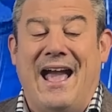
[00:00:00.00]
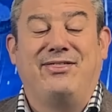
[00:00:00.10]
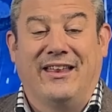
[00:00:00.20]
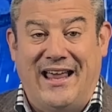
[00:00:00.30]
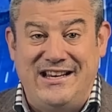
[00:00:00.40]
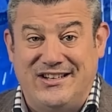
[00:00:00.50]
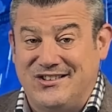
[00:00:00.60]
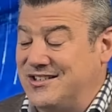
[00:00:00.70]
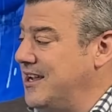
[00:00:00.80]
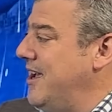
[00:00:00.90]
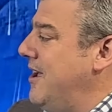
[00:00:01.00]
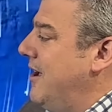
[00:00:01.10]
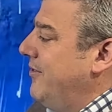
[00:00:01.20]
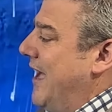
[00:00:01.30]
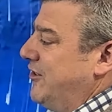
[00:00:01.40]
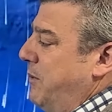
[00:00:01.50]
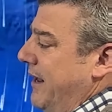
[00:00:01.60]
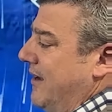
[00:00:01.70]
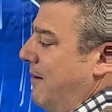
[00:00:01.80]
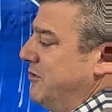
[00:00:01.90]
at the latest. That's when
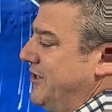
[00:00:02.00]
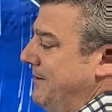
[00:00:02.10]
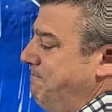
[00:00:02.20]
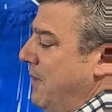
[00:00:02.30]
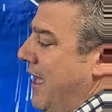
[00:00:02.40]
it comes in.